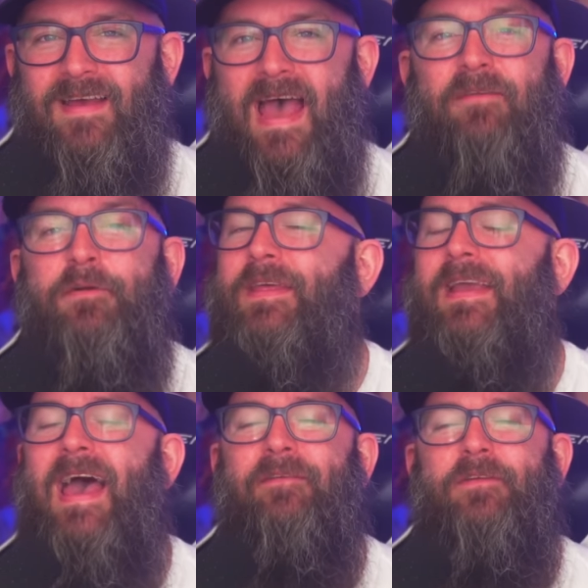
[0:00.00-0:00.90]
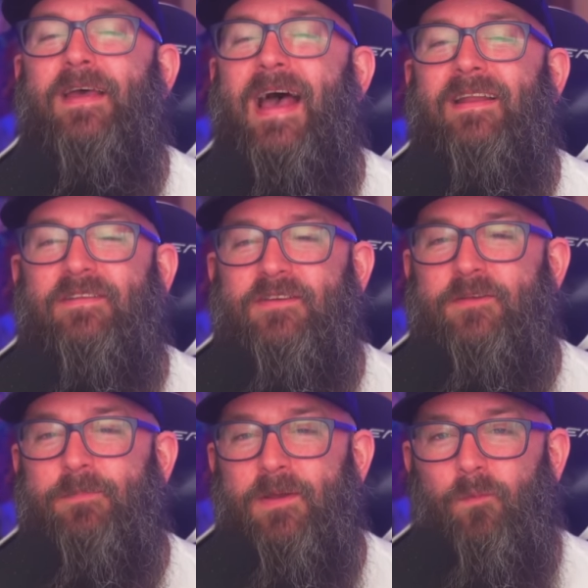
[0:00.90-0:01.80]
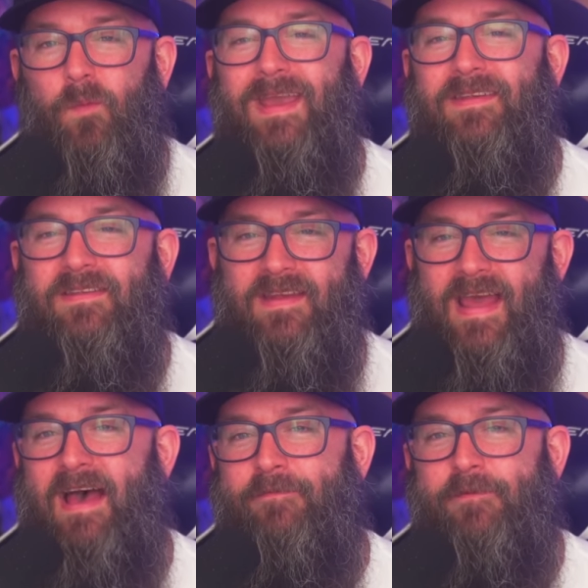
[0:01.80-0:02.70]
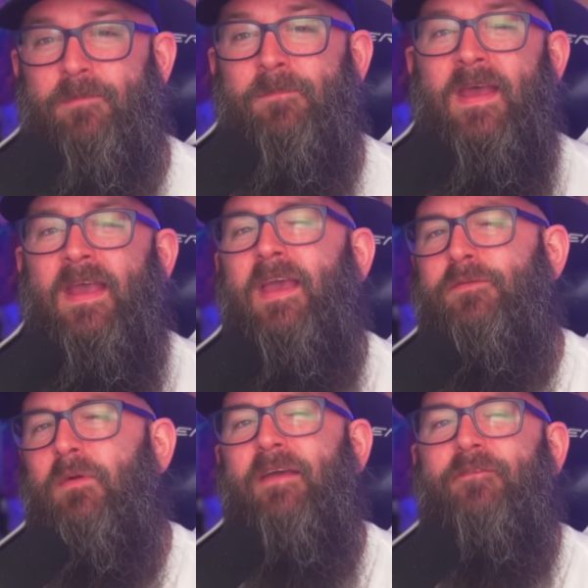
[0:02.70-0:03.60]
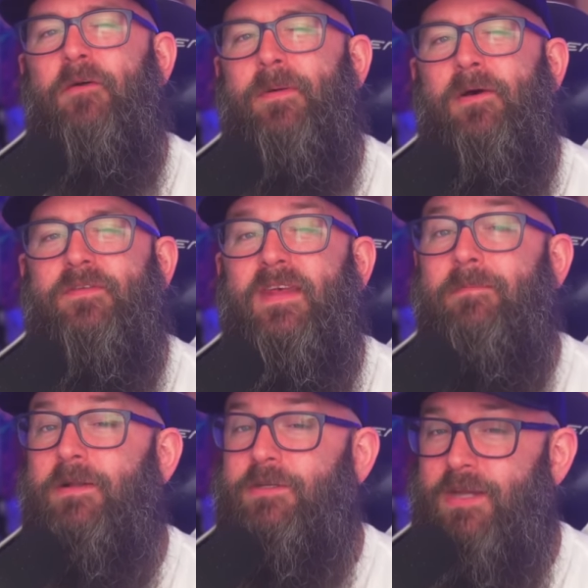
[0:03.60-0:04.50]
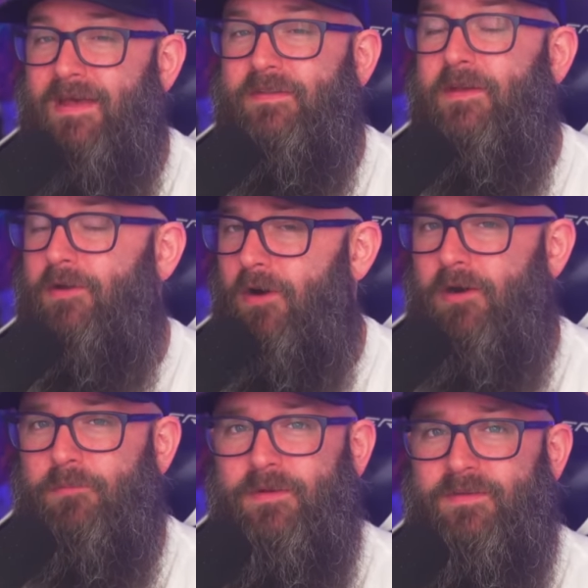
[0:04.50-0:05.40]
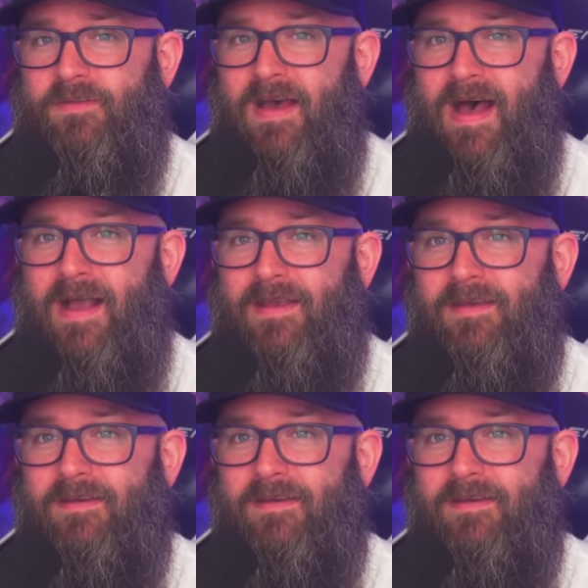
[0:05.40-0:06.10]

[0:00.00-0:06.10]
Everything after that has just been wasted effort. His rifle boasts a majestic hardwood stock.